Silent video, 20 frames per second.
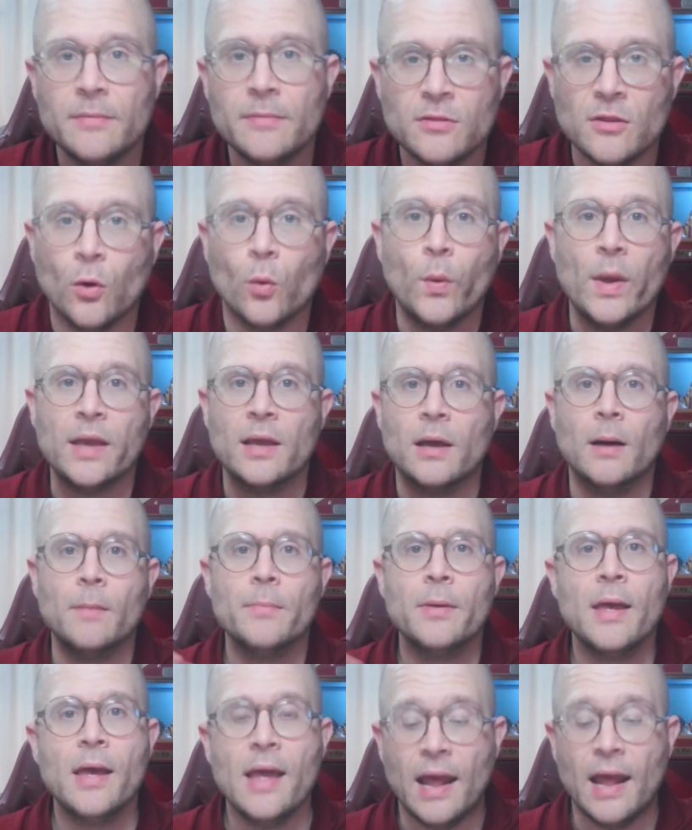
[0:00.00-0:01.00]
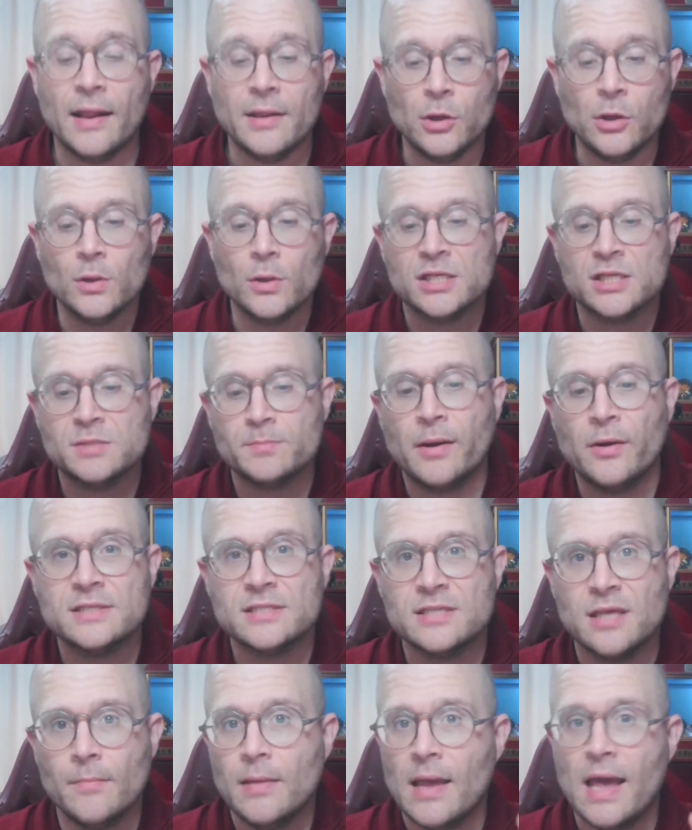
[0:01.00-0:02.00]
They'll wake up, and you'll experience
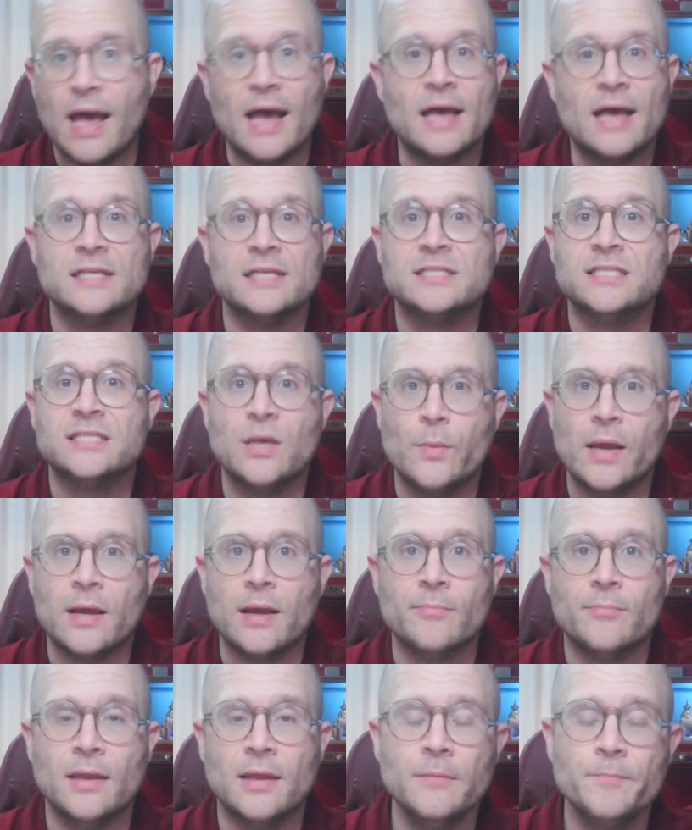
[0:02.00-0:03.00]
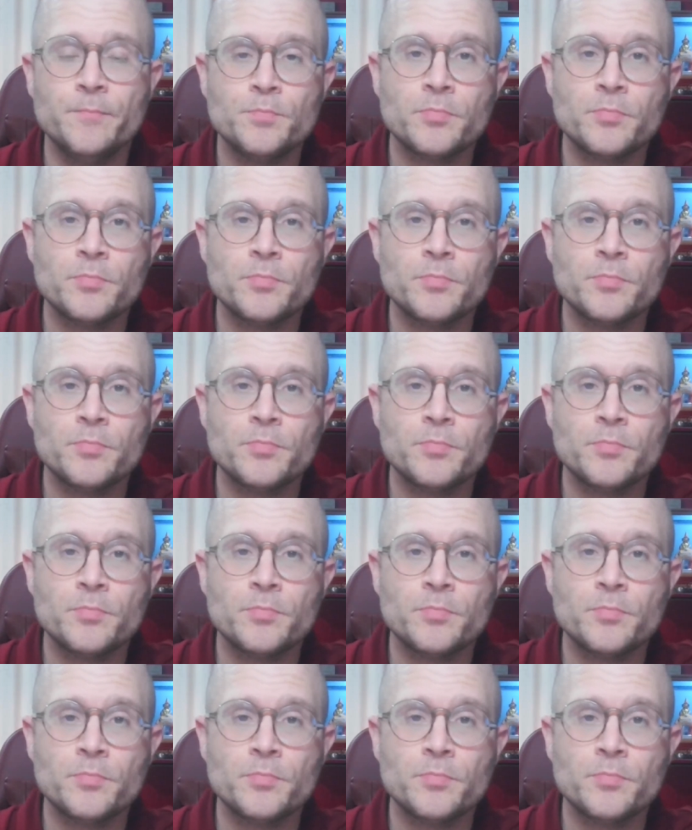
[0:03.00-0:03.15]
them as they wake up then,